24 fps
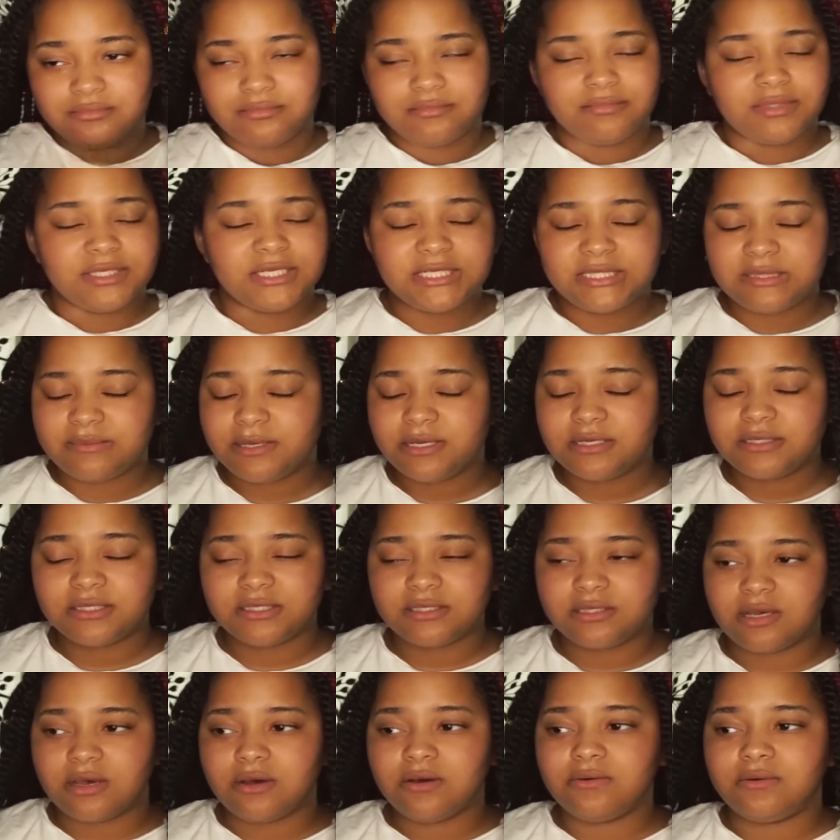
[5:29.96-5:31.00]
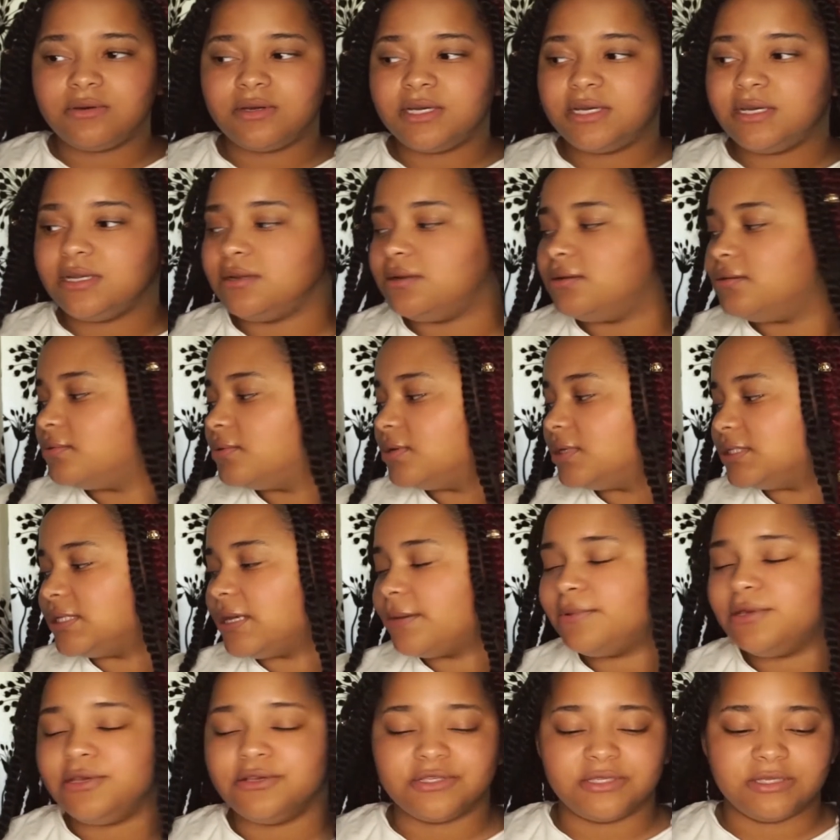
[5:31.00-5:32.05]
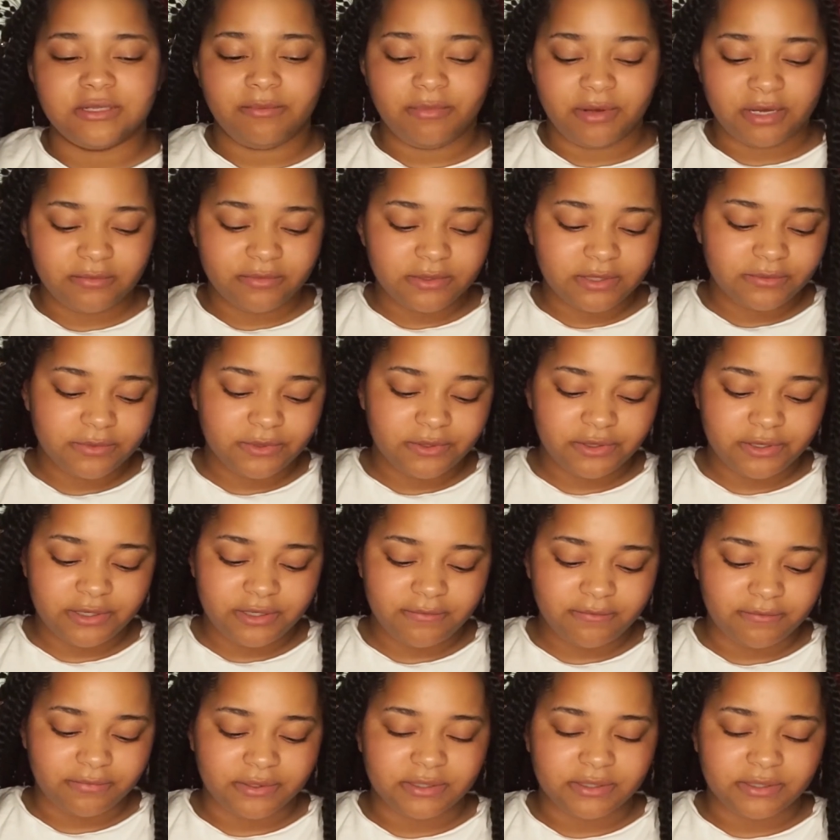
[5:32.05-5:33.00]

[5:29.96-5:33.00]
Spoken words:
but it smells so good because I've been using the Bum Bum cream.